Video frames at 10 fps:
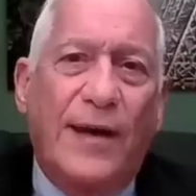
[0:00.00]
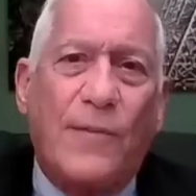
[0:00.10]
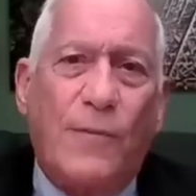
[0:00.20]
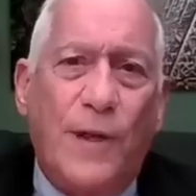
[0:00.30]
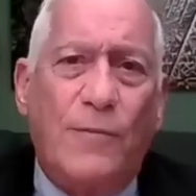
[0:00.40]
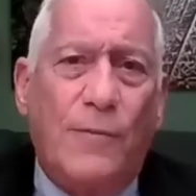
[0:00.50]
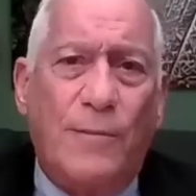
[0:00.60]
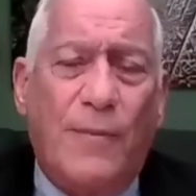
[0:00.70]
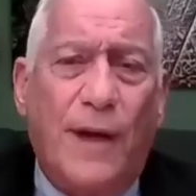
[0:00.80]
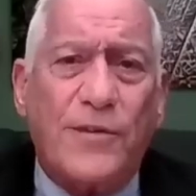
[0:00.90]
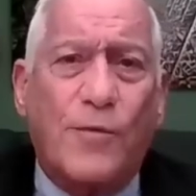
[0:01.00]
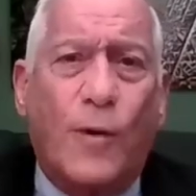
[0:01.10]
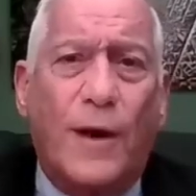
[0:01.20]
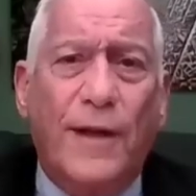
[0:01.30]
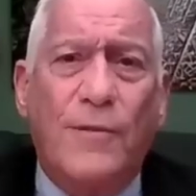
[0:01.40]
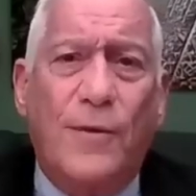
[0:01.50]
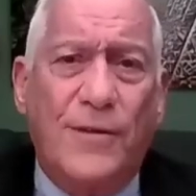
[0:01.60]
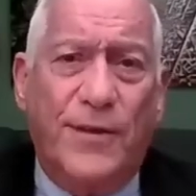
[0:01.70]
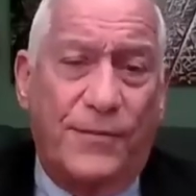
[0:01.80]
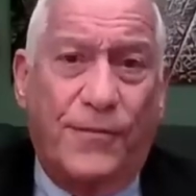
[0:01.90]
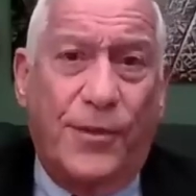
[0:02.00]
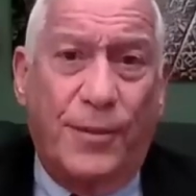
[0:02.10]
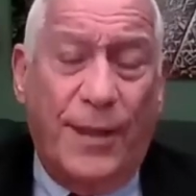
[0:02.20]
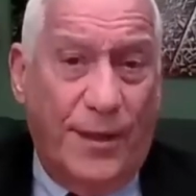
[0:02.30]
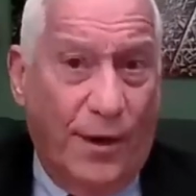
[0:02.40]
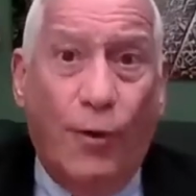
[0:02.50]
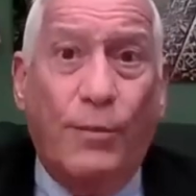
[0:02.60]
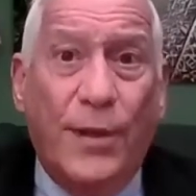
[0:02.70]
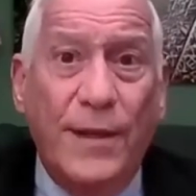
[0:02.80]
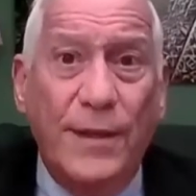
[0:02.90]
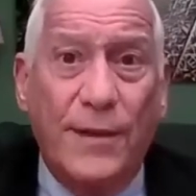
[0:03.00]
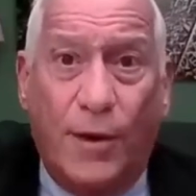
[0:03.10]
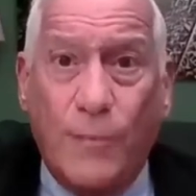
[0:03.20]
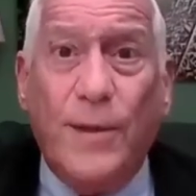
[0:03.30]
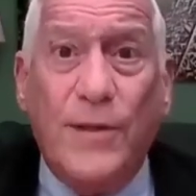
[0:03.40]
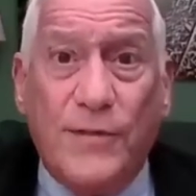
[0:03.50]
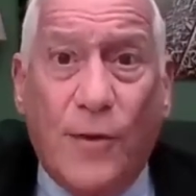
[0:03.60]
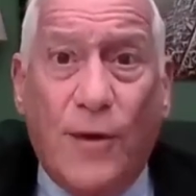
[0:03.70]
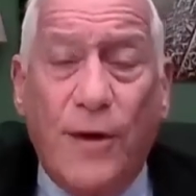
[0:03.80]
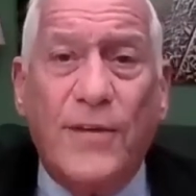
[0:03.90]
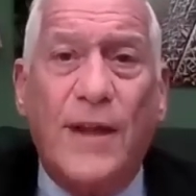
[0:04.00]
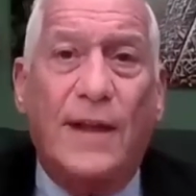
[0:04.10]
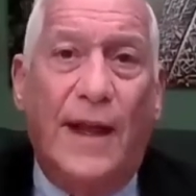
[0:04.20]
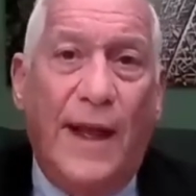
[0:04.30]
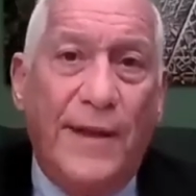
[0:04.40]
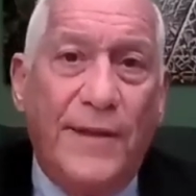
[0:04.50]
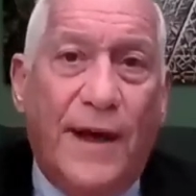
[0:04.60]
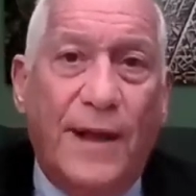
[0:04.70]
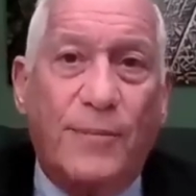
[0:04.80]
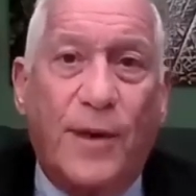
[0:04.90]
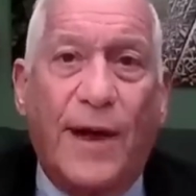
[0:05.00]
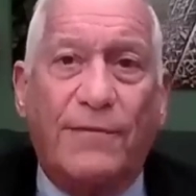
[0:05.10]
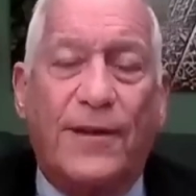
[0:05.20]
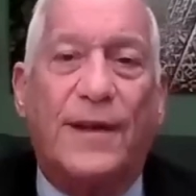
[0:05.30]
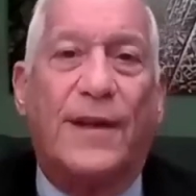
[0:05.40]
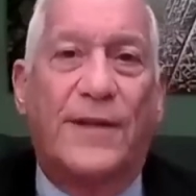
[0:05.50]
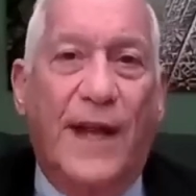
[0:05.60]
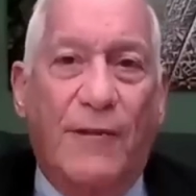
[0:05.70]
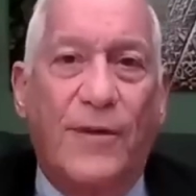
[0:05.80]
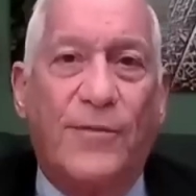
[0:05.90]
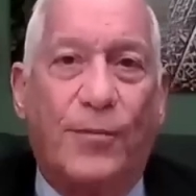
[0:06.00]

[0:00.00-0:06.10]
What Musk wanted was it for to be open source, and nonprofit, and that was